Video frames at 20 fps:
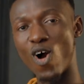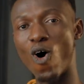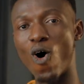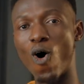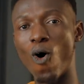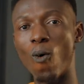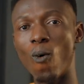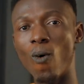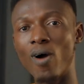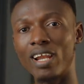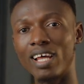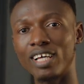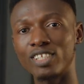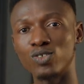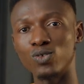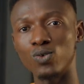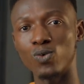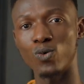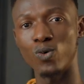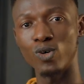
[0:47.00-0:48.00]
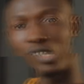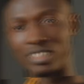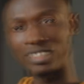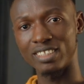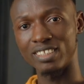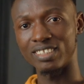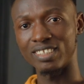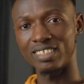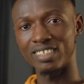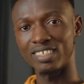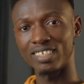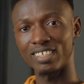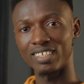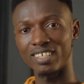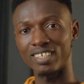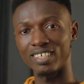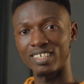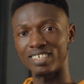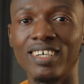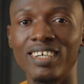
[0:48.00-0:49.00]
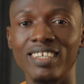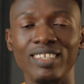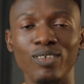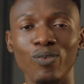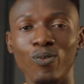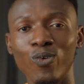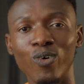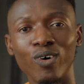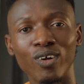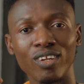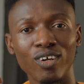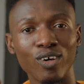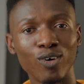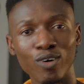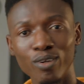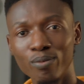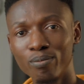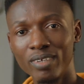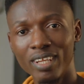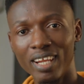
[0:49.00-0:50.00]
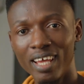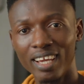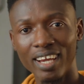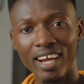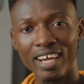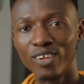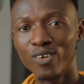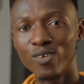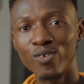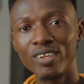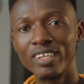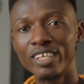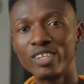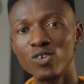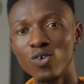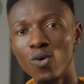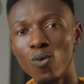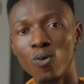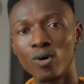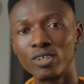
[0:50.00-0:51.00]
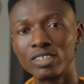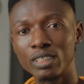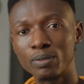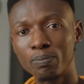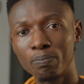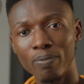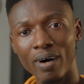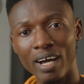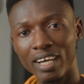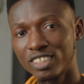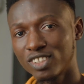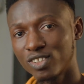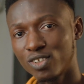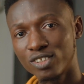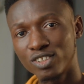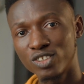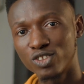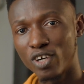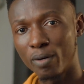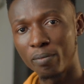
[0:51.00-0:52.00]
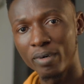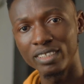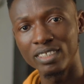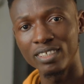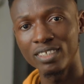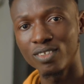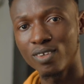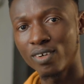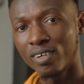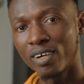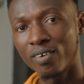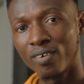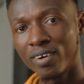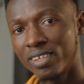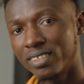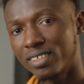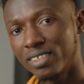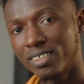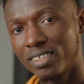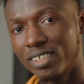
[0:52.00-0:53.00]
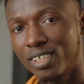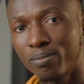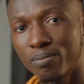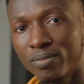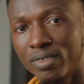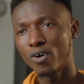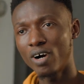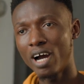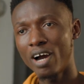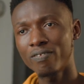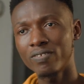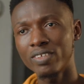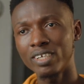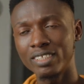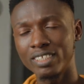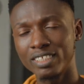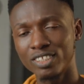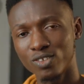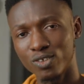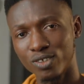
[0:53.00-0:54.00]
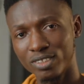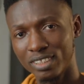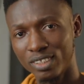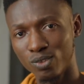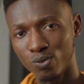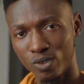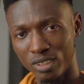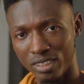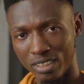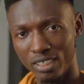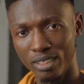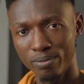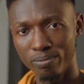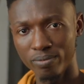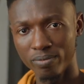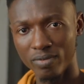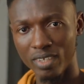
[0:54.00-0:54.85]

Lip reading: or whether to quit. The word caught me, like I don't really know what sparked such dramatic turnaround in him. But after discussing with him